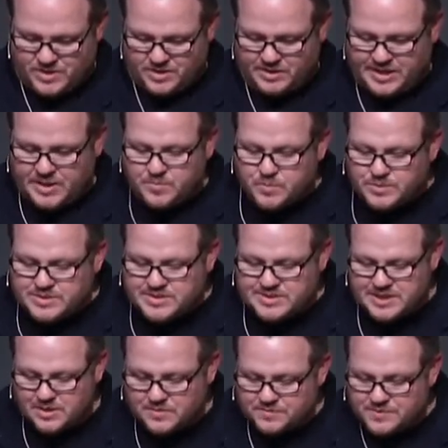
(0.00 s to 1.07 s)
keep
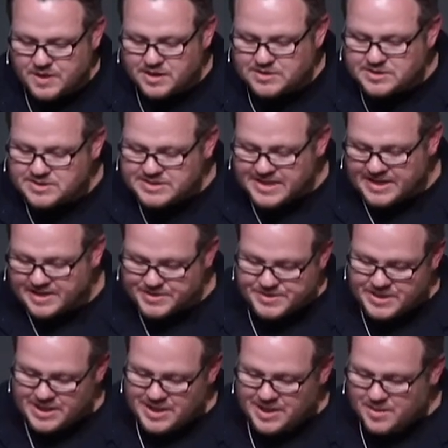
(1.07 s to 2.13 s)
oneself unstained
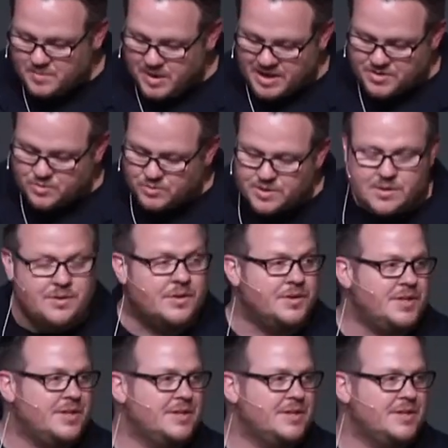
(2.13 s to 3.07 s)
by the world.